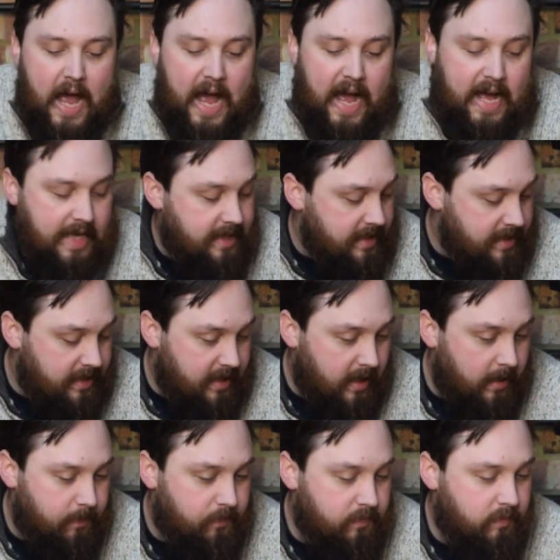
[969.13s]

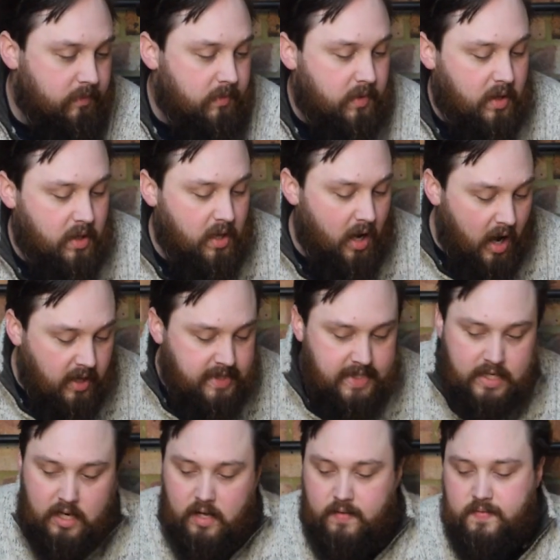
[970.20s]
And the
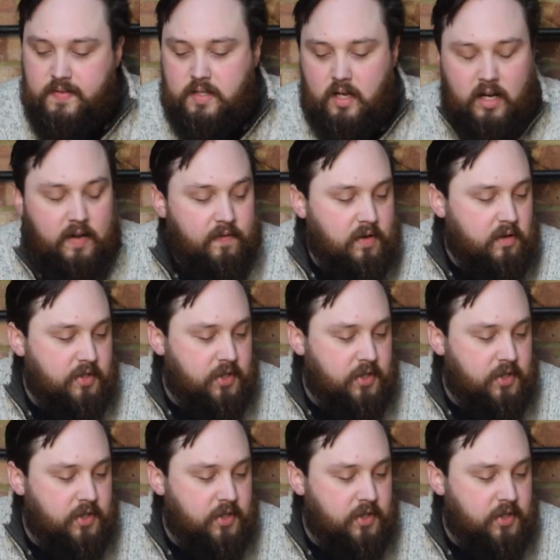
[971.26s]
undergloves, I've got